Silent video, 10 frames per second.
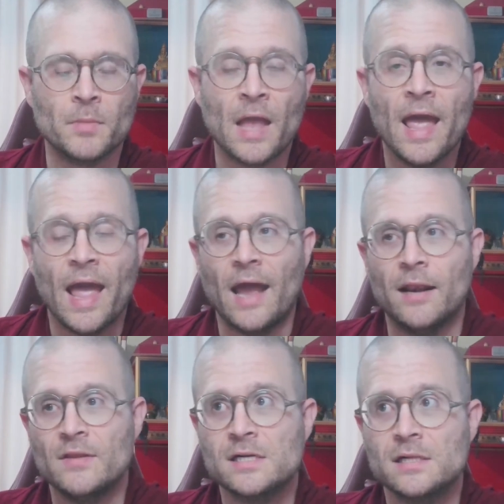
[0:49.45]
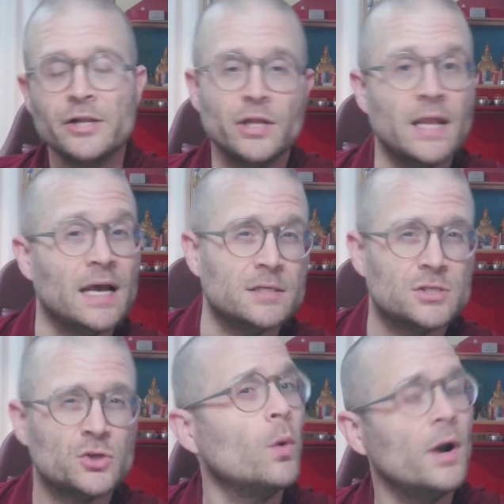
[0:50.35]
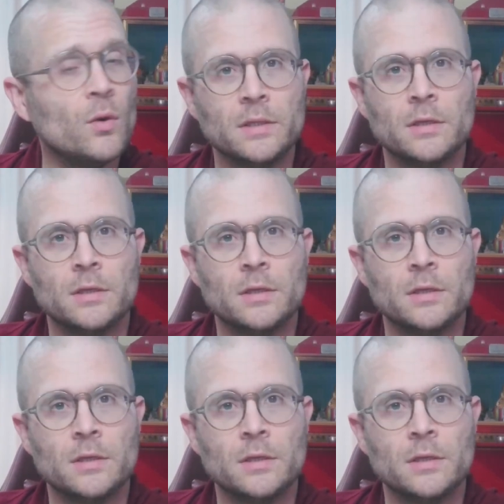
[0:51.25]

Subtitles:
And this collection has 21